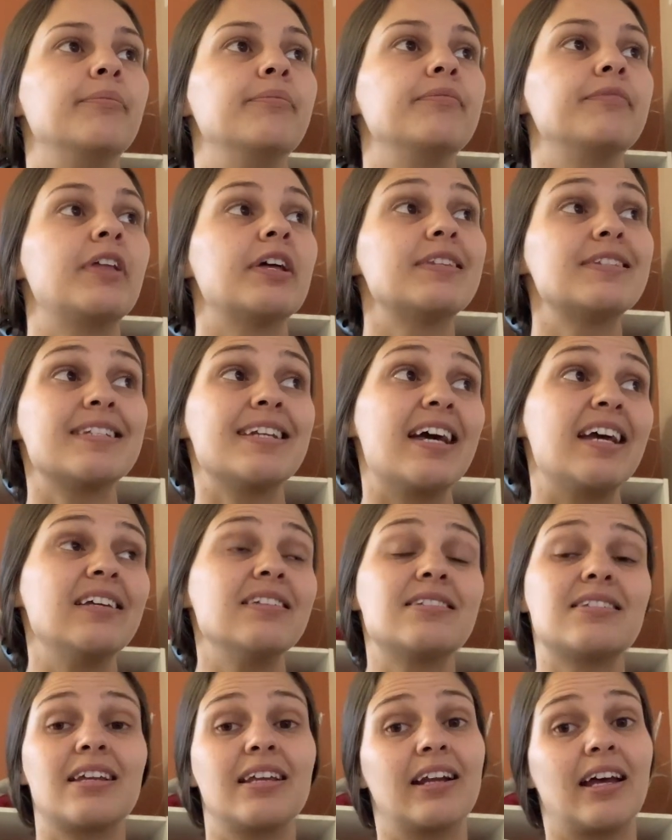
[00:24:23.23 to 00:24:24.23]
that's
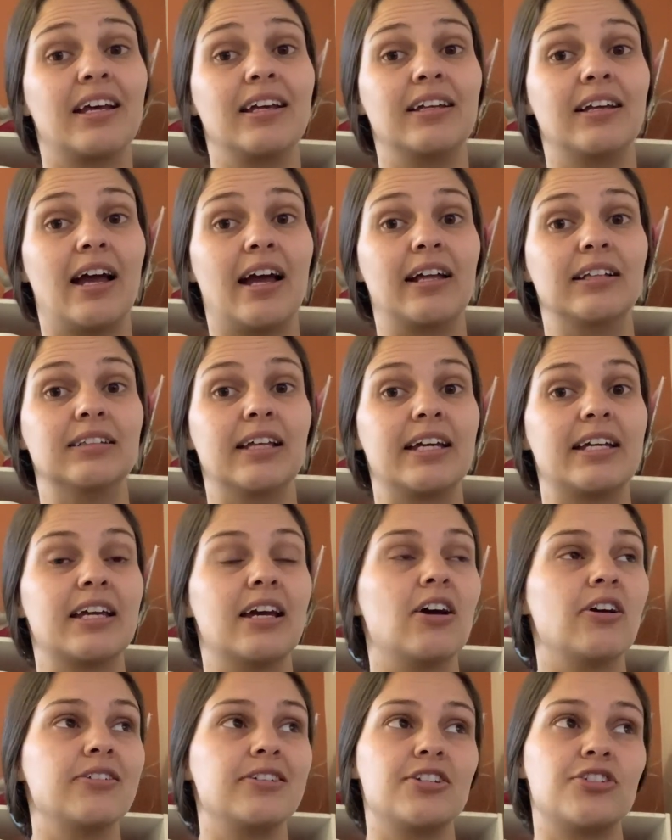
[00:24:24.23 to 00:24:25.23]
nice, and I like it.
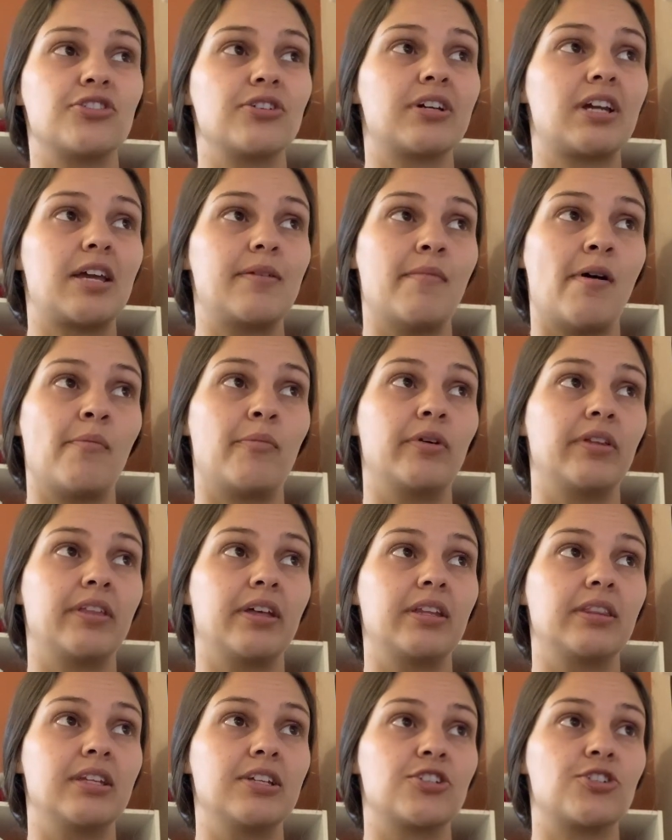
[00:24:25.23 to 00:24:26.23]
Our district came up with
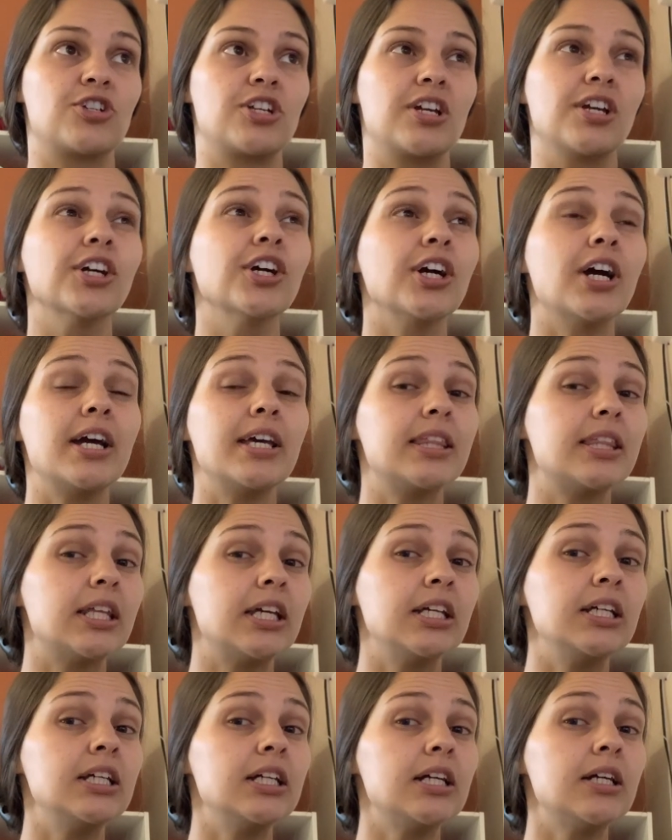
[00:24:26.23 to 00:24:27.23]
it this year, I
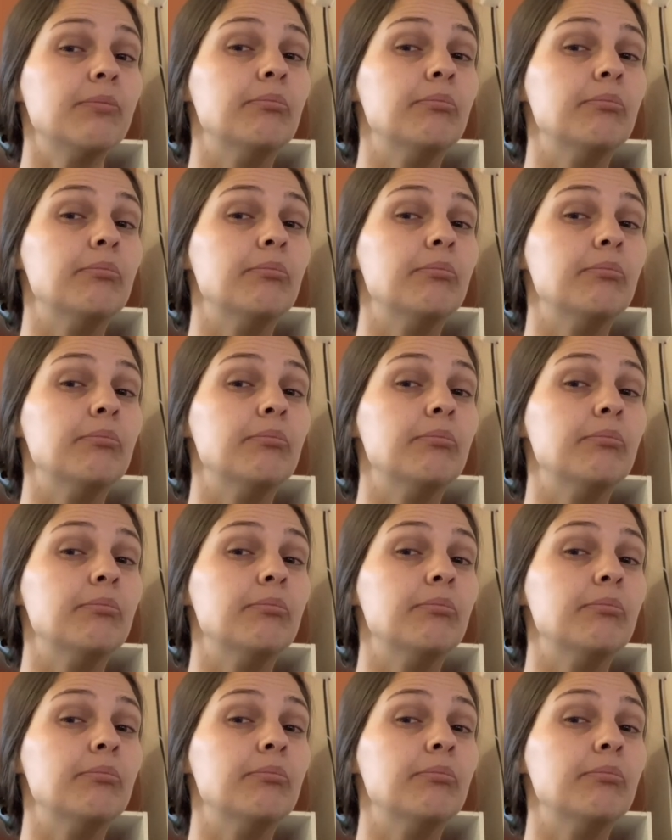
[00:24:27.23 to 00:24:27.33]
think.